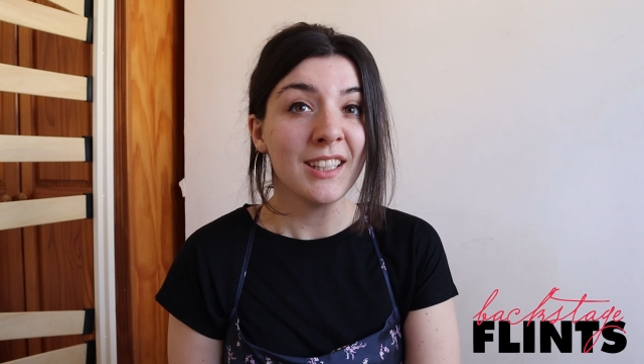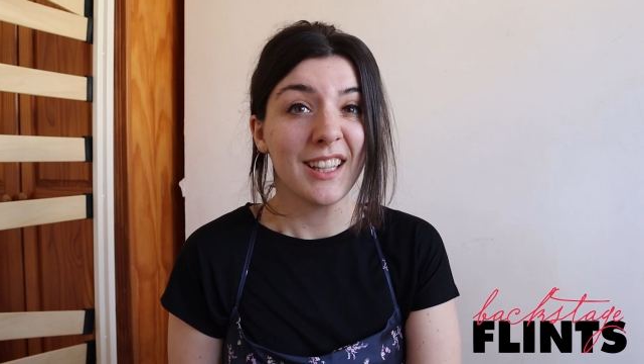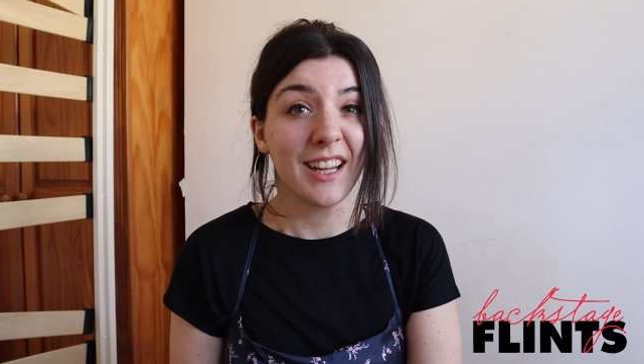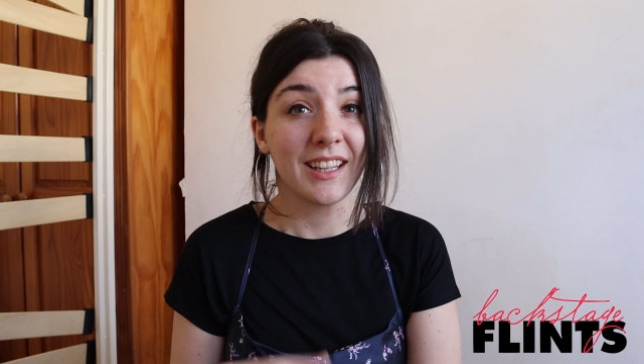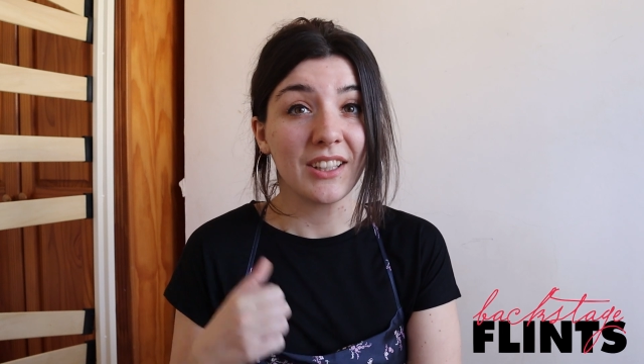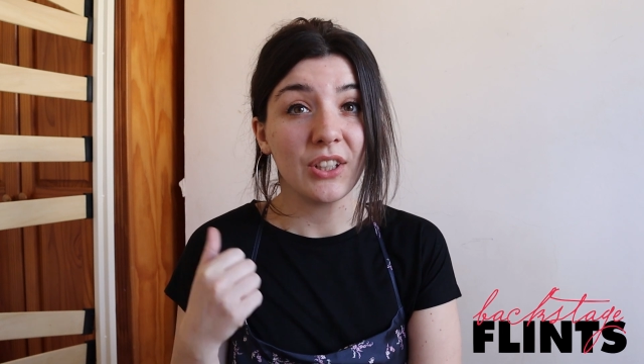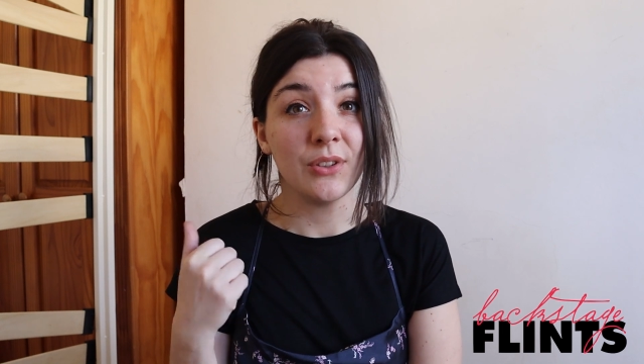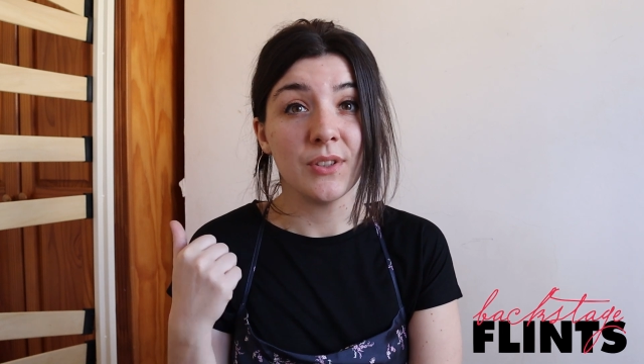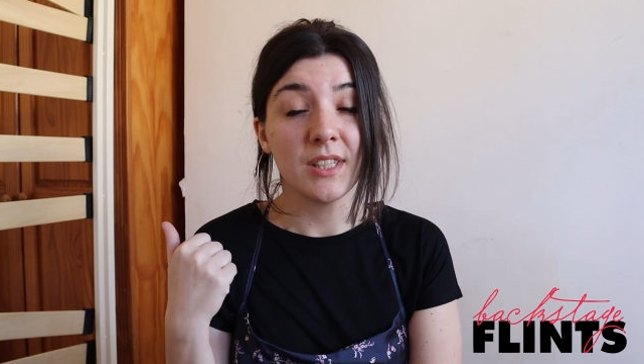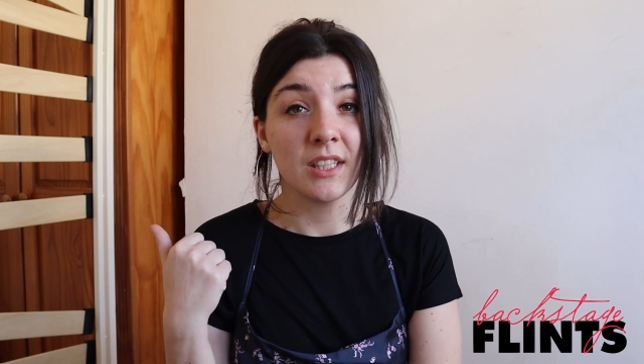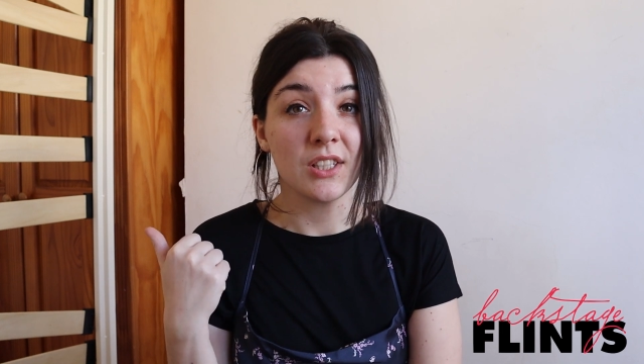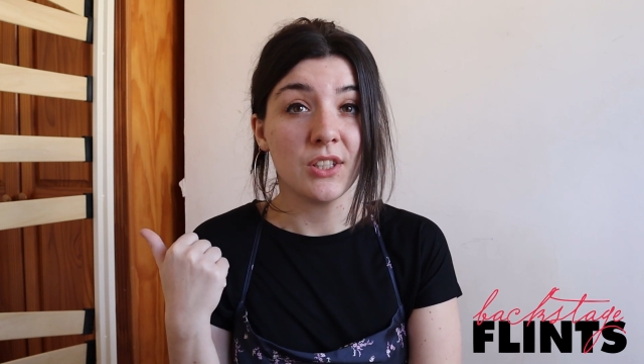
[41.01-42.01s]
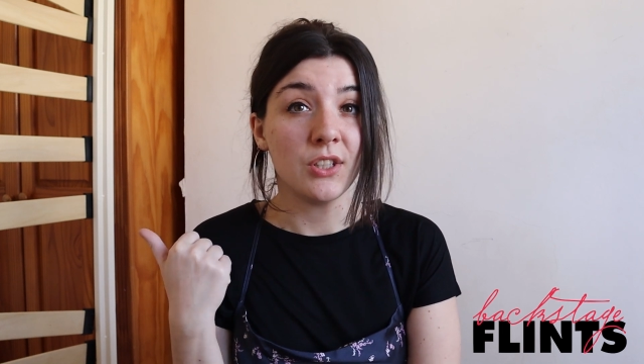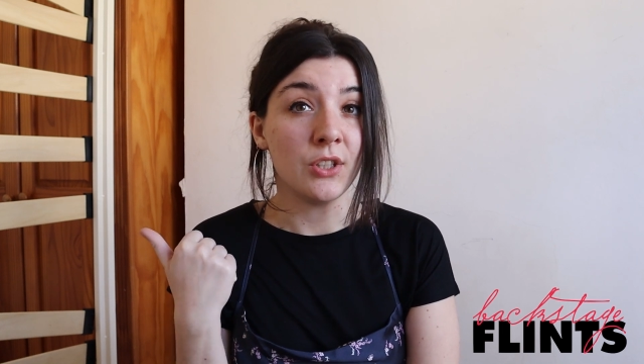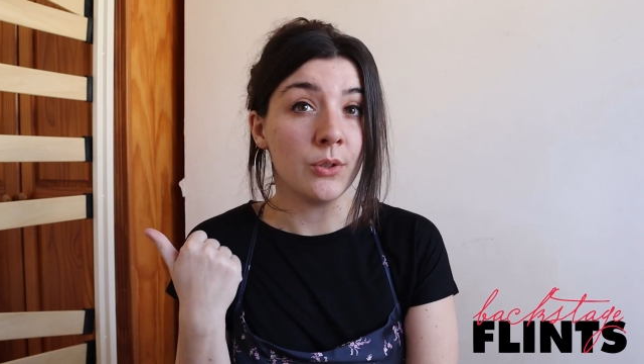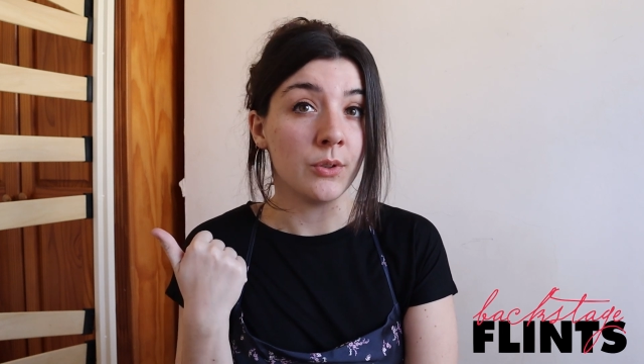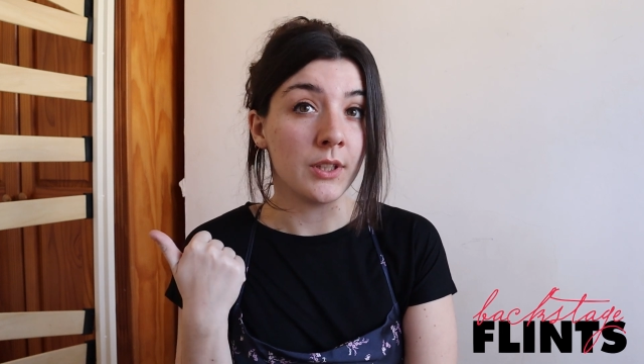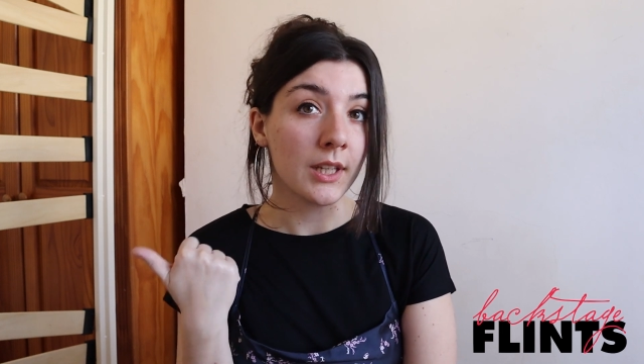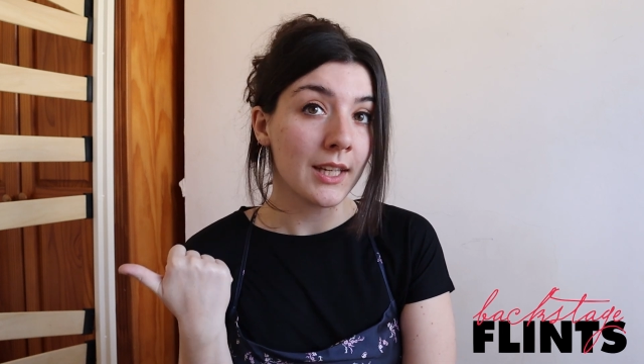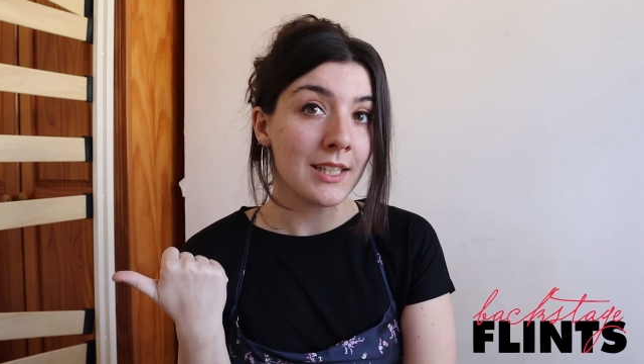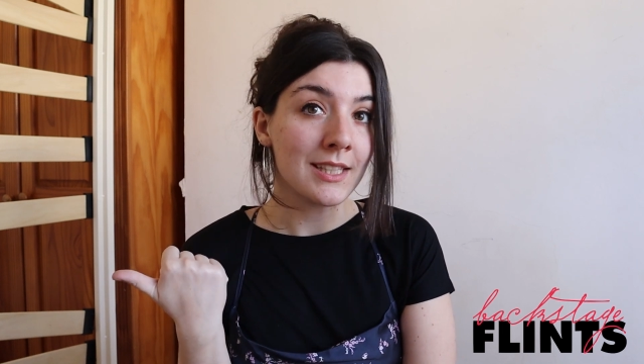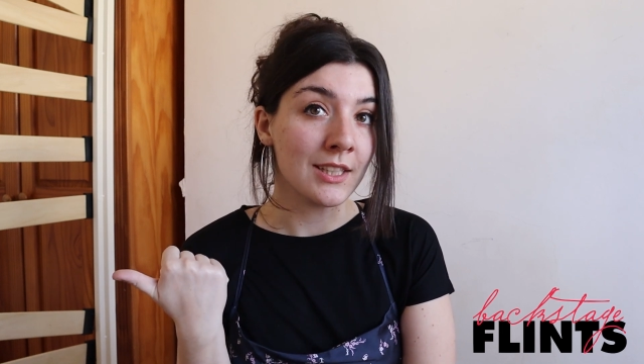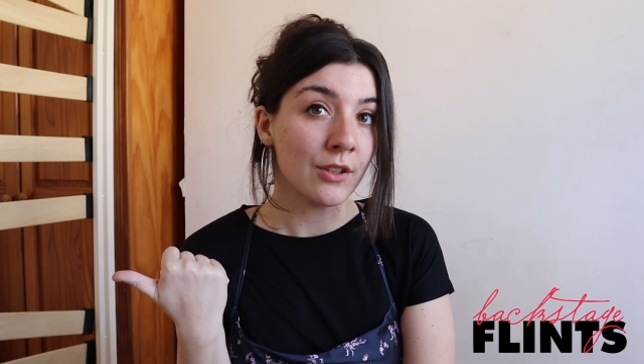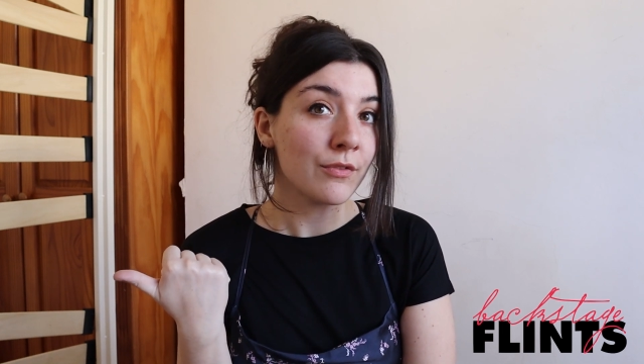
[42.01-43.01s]
That includes things to do with the
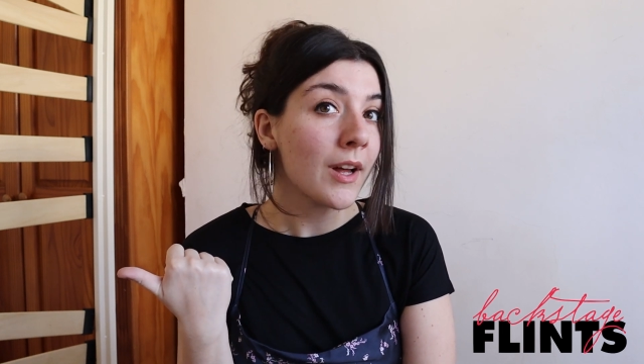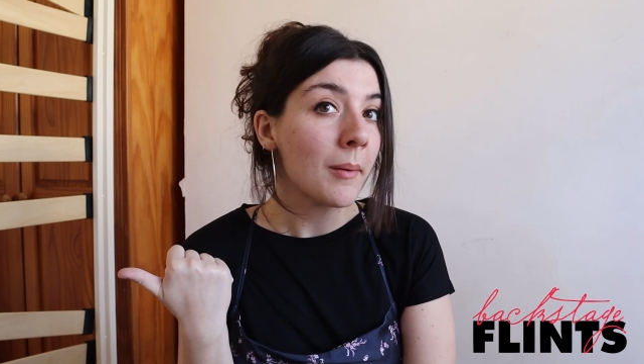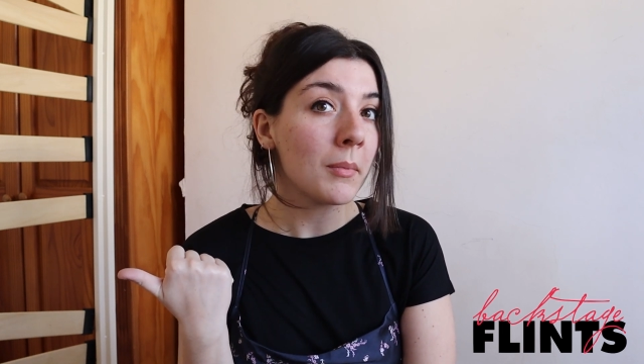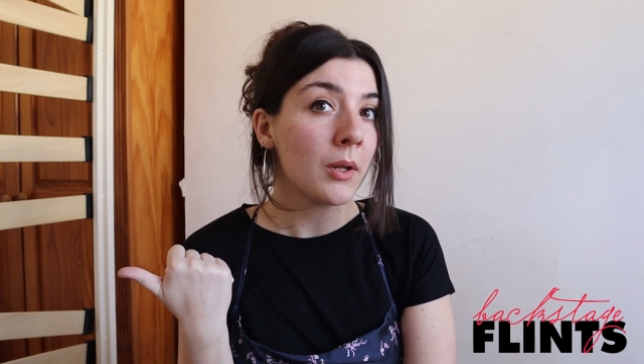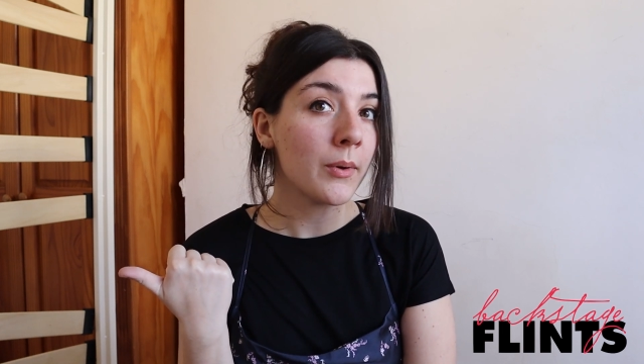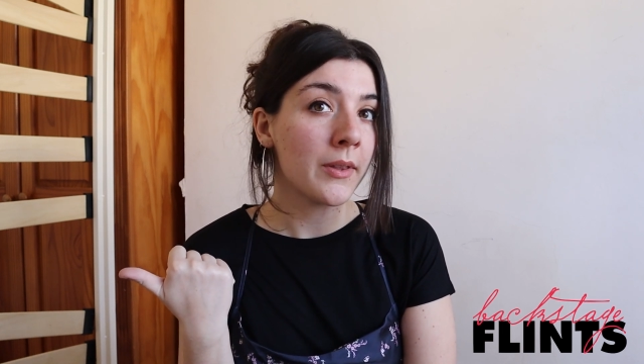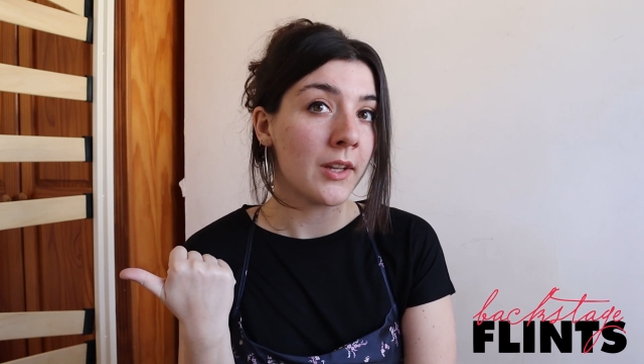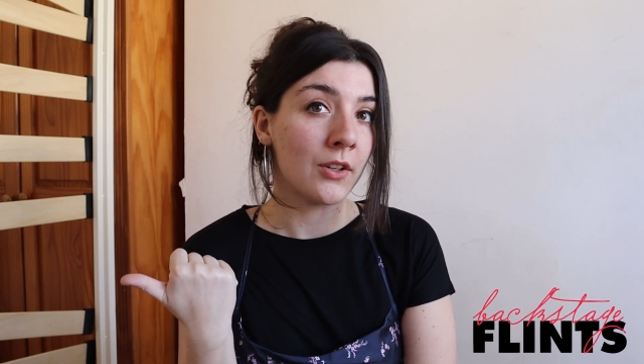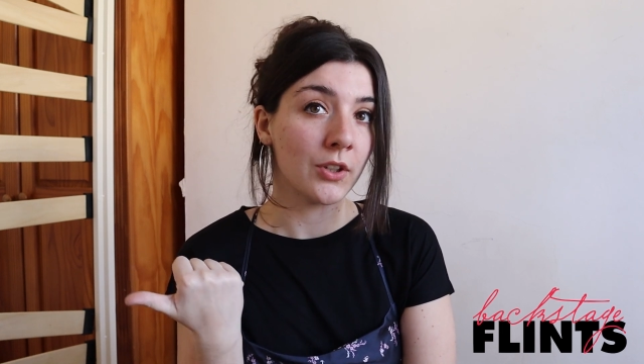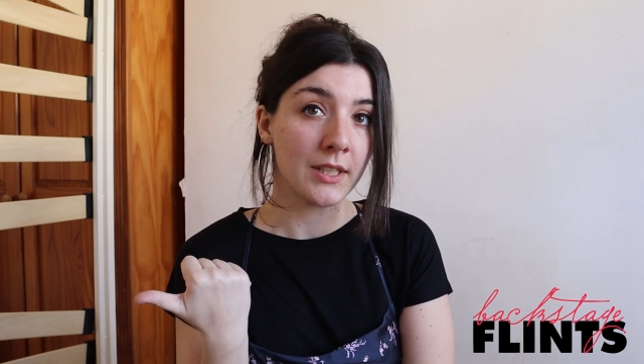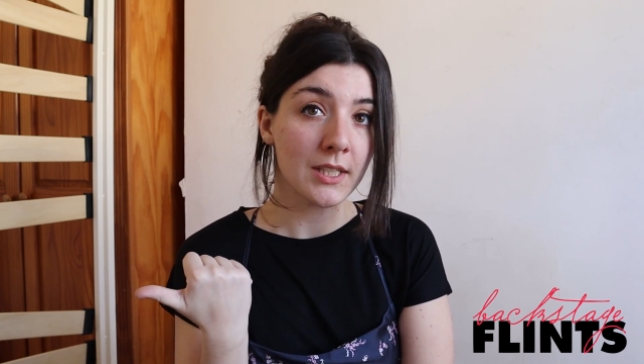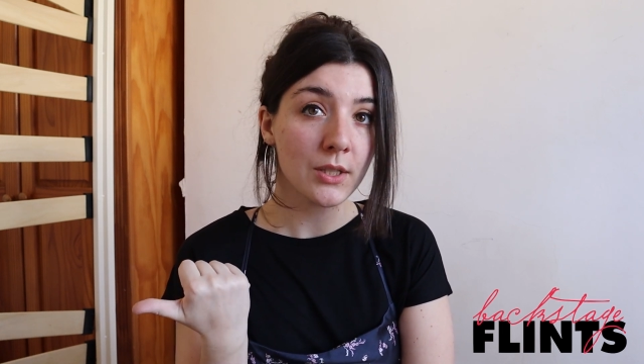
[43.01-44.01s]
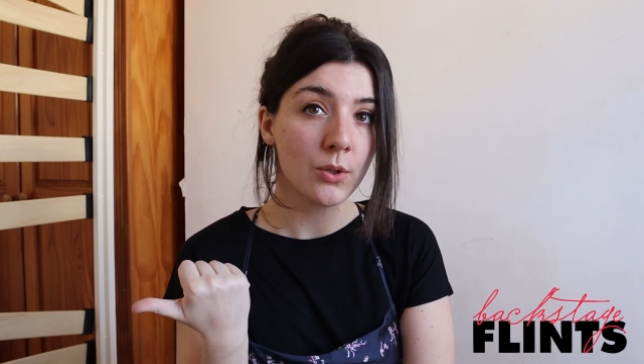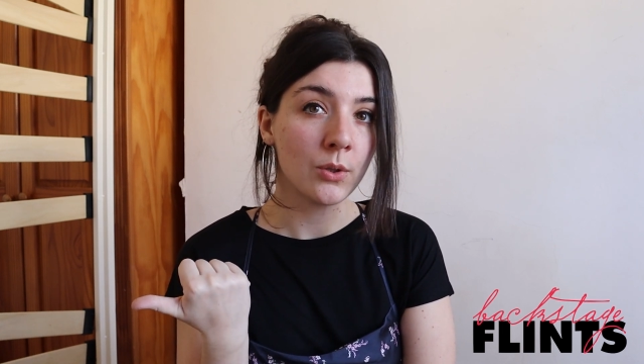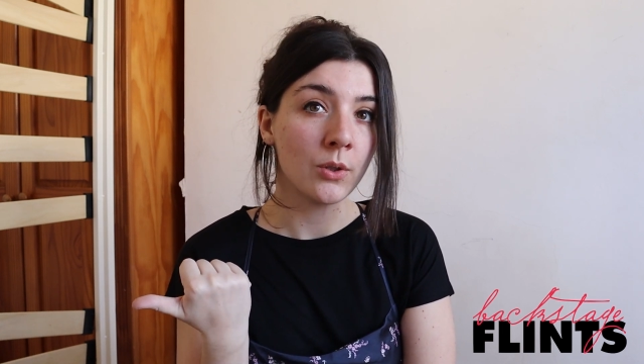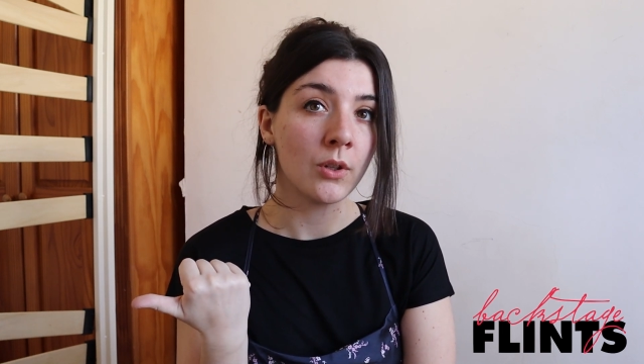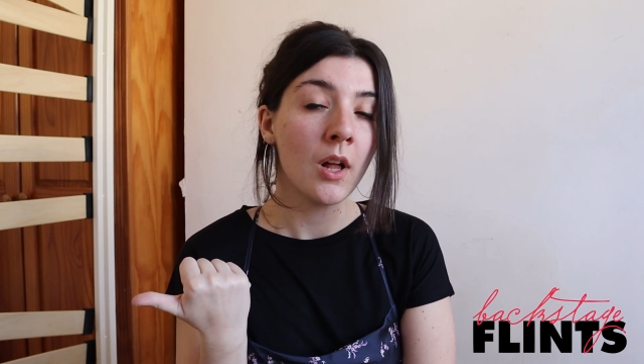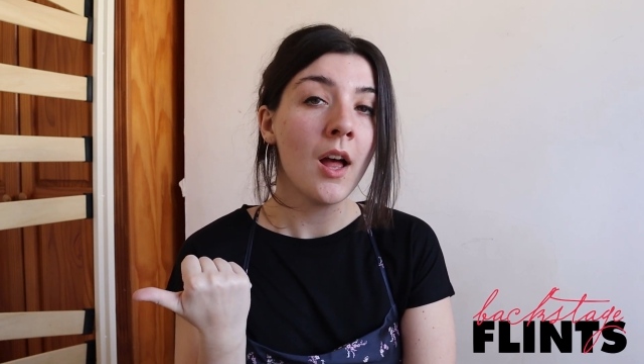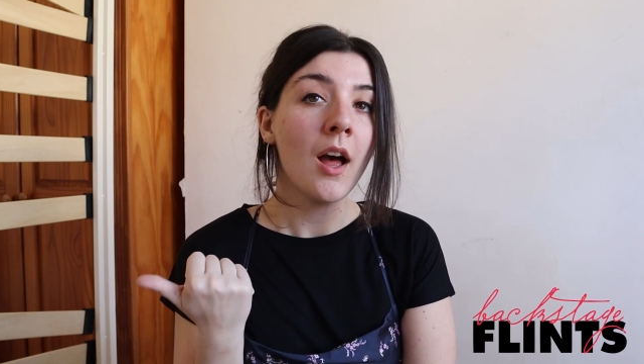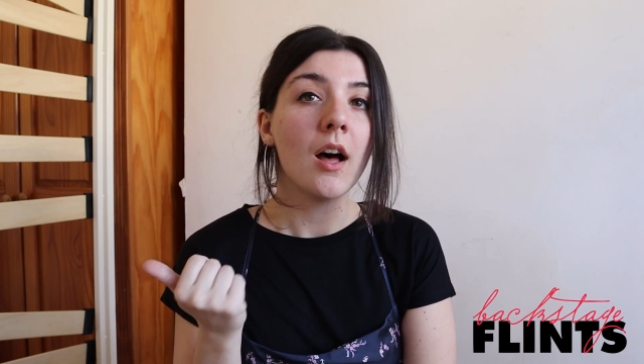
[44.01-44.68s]
kids and the family when they're not at school,